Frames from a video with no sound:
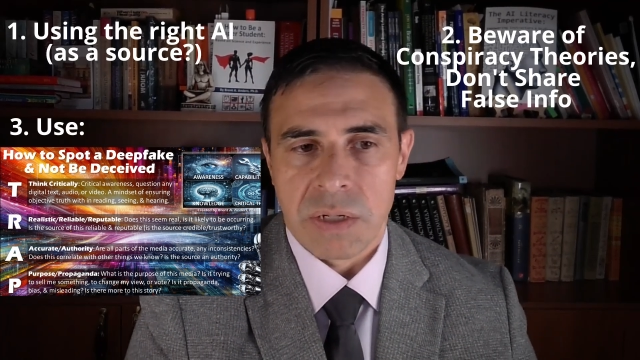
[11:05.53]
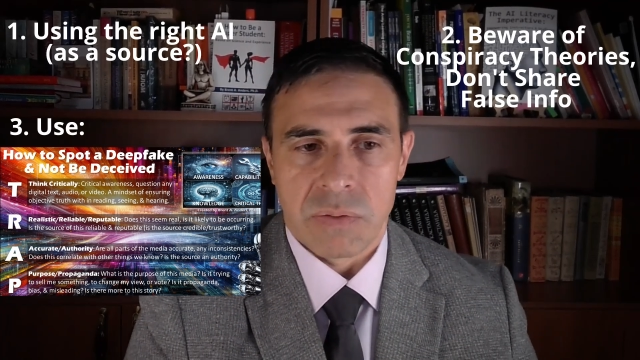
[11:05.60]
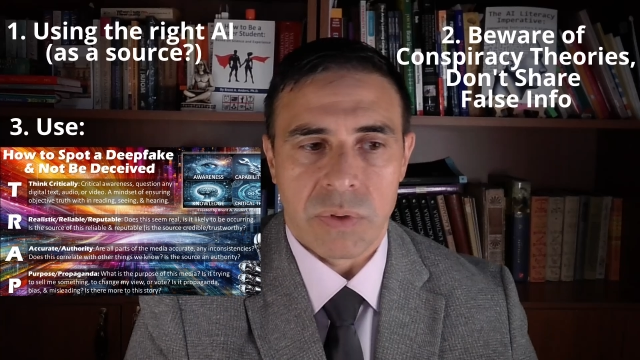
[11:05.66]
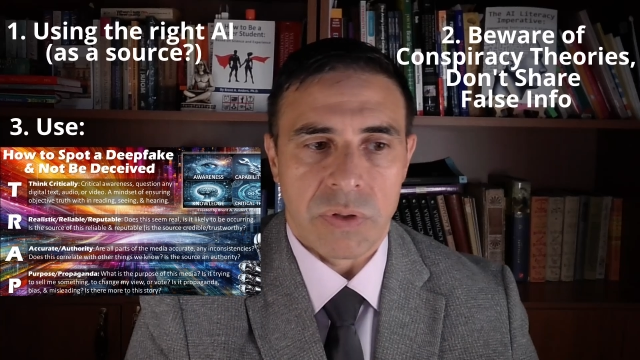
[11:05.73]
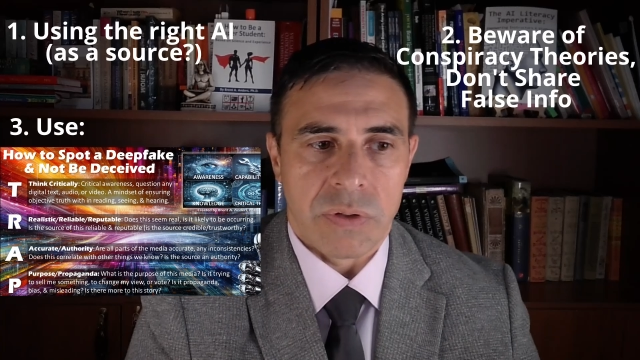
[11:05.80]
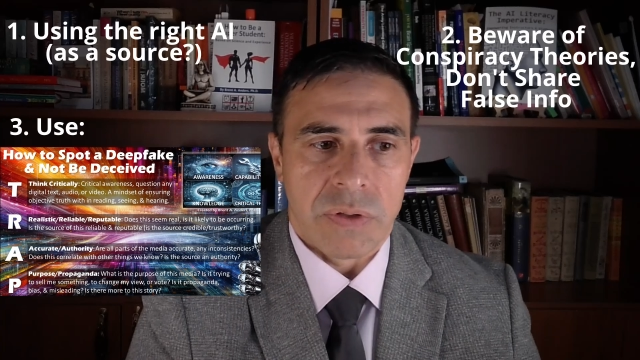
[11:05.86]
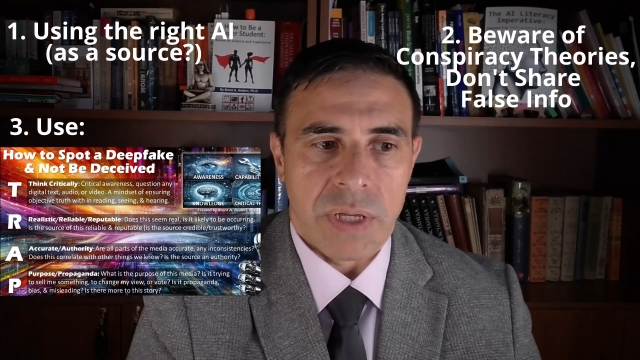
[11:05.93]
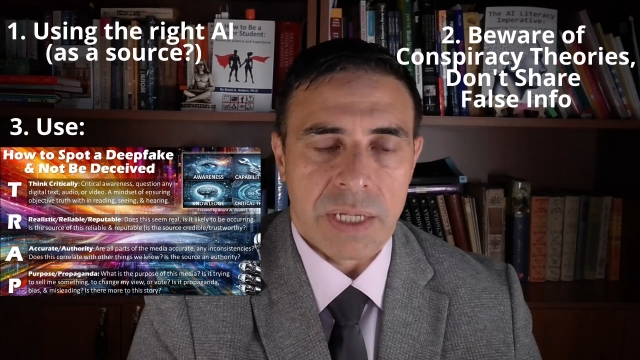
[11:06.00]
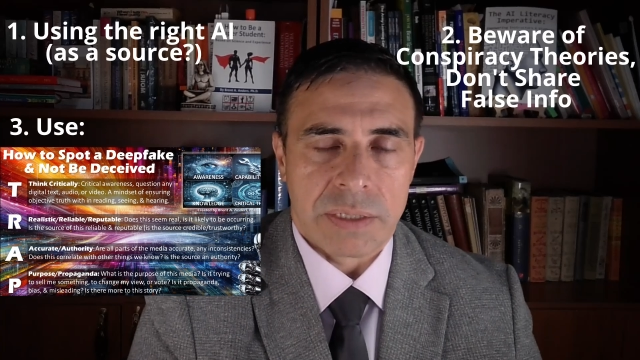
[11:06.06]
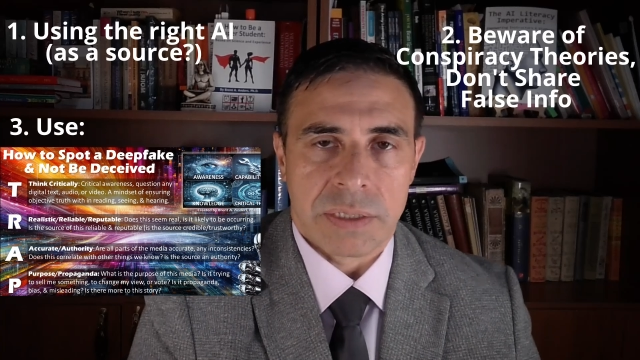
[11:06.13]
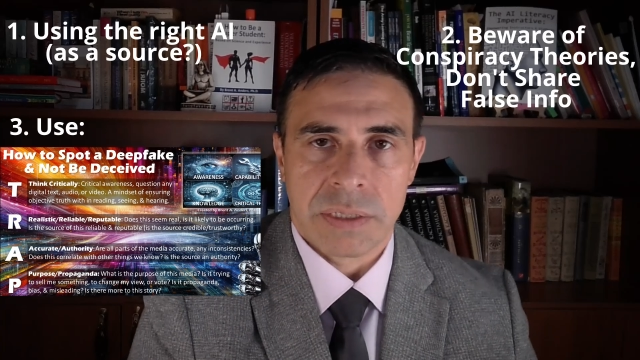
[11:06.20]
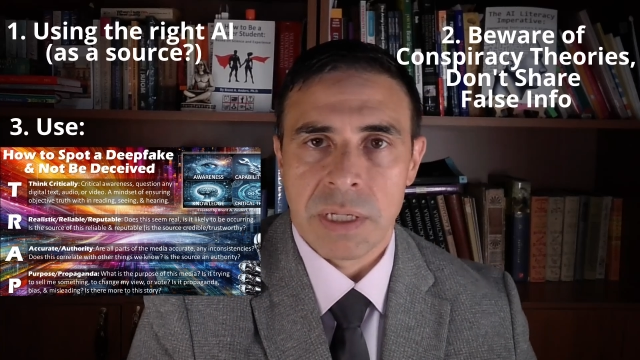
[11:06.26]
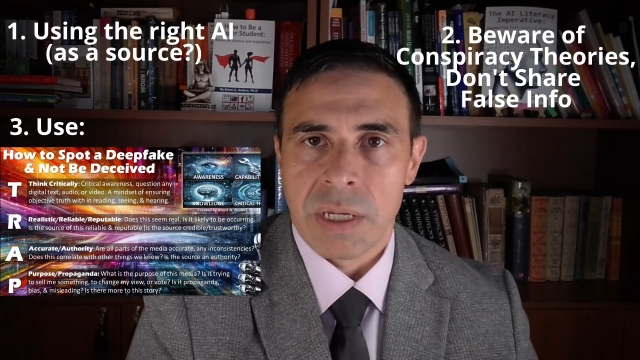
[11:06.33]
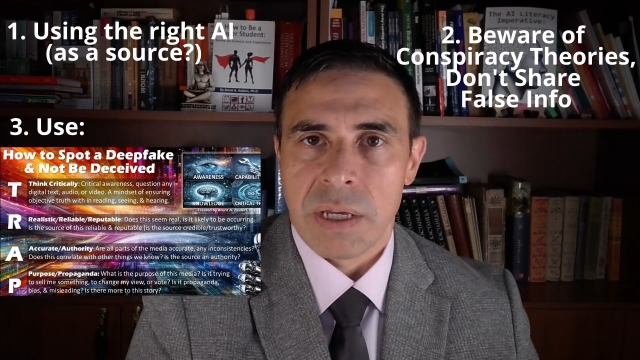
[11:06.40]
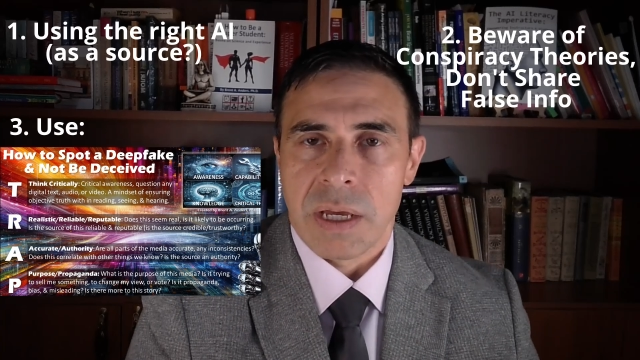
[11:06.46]
whether
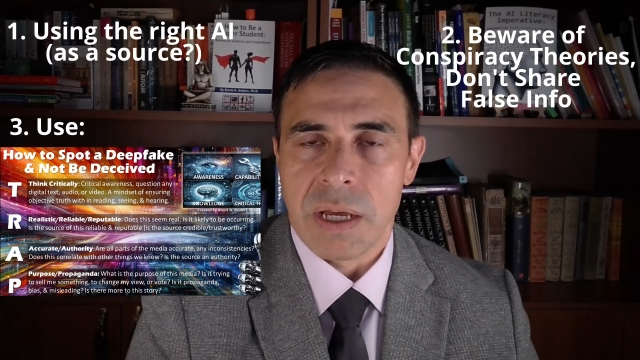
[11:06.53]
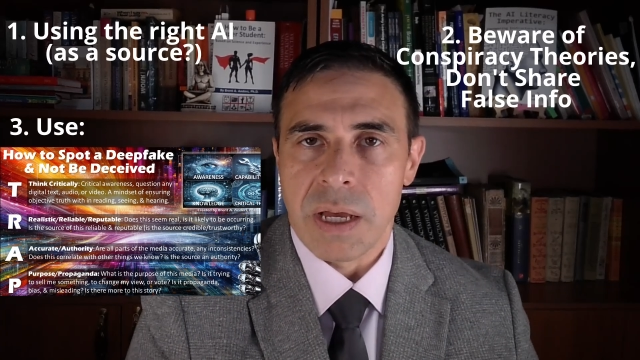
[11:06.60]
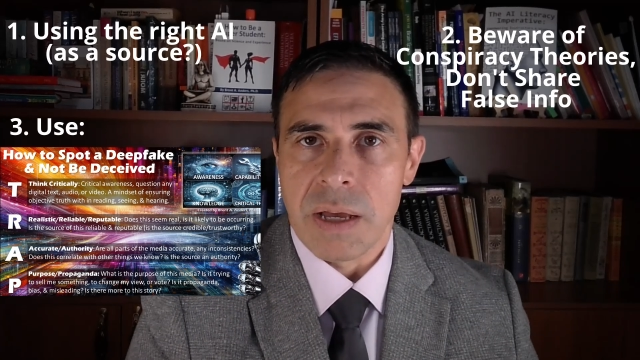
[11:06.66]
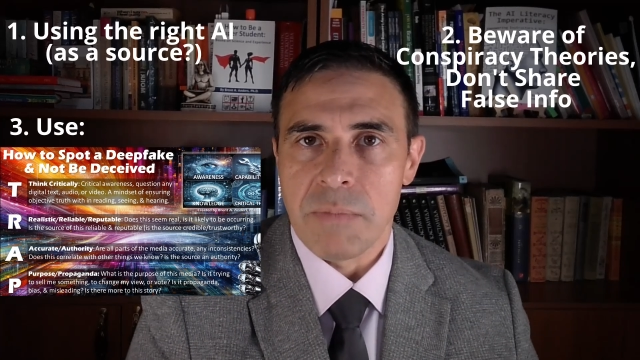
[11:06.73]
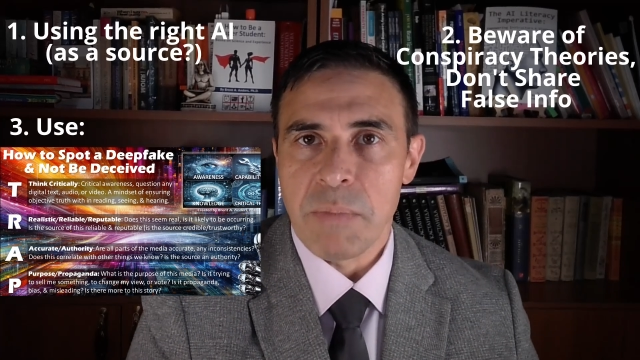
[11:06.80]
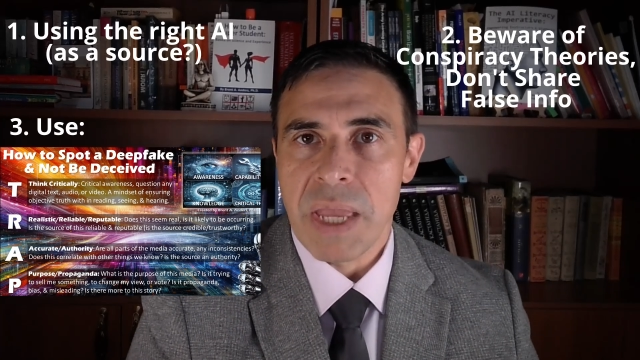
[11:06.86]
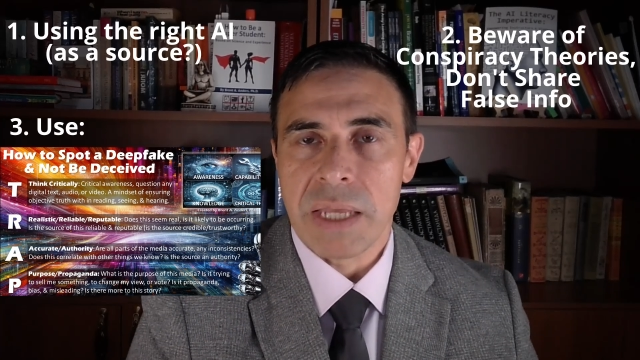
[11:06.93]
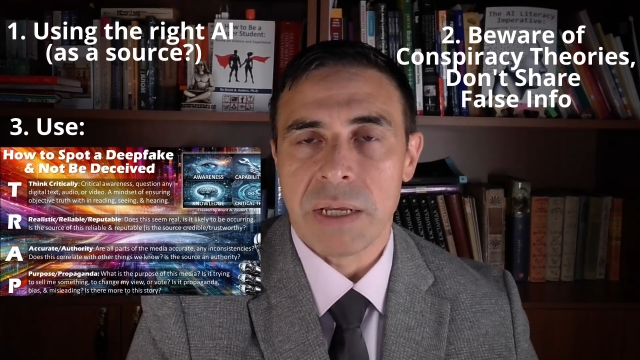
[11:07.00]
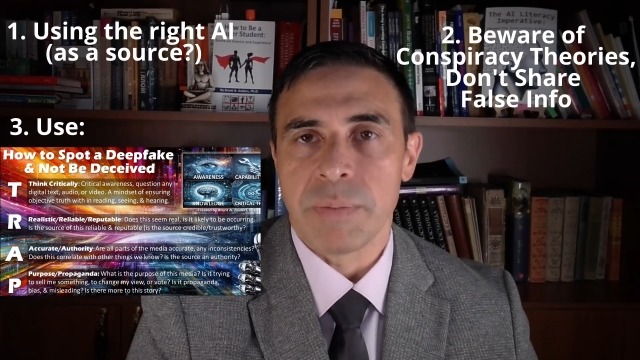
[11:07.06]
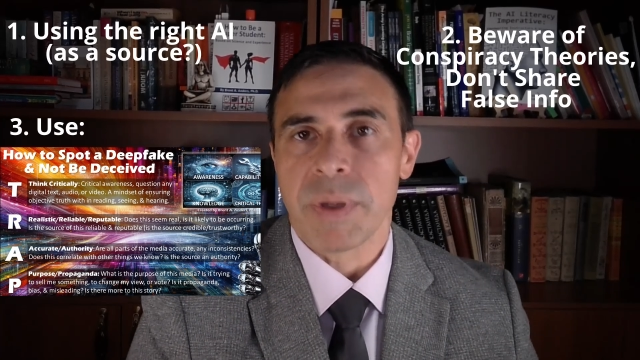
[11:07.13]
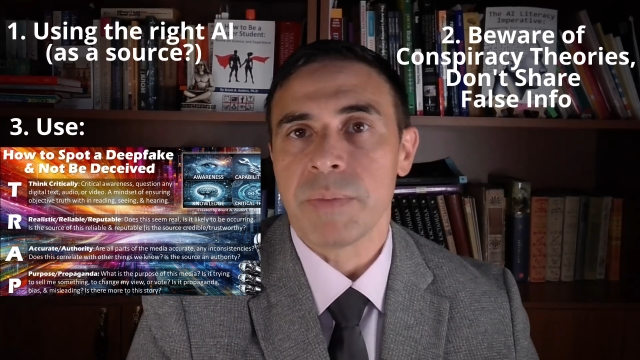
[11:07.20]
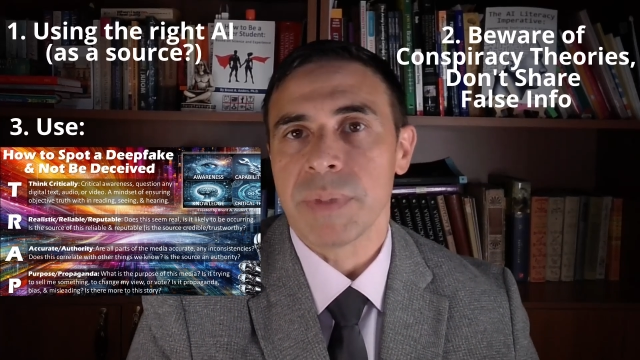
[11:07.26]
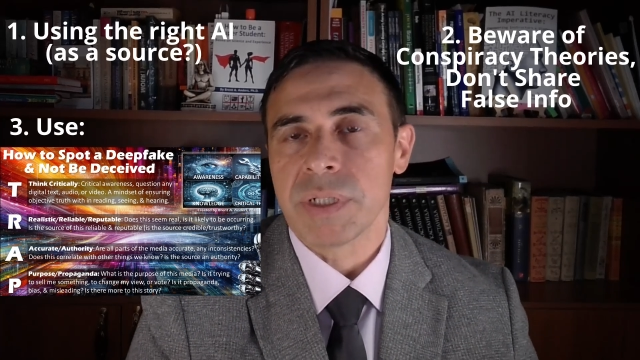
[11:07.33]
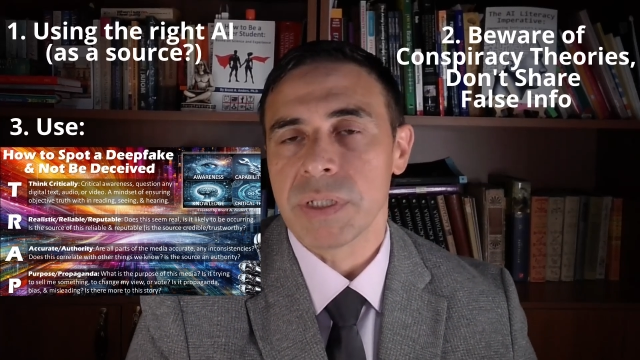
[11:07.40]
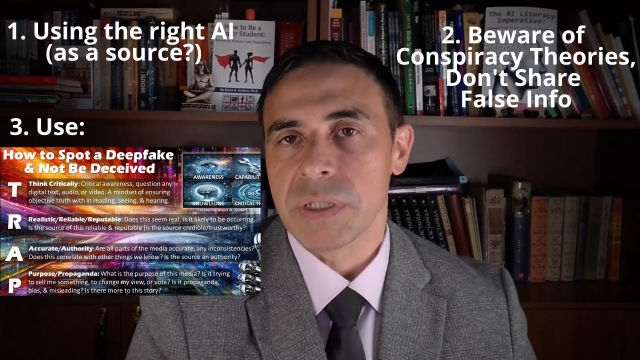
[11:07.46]
that's made up
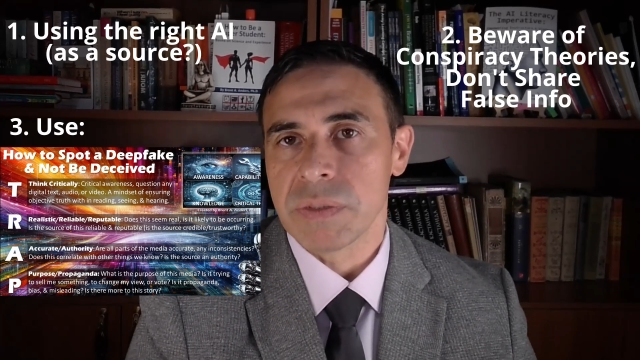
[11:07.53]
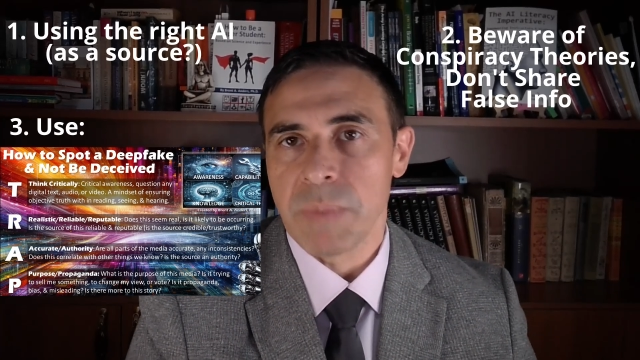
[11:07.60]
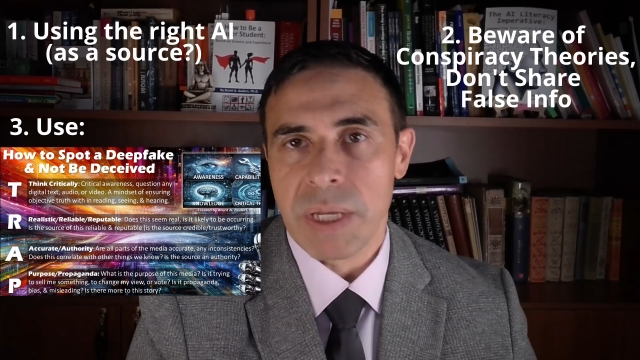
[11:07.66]
images,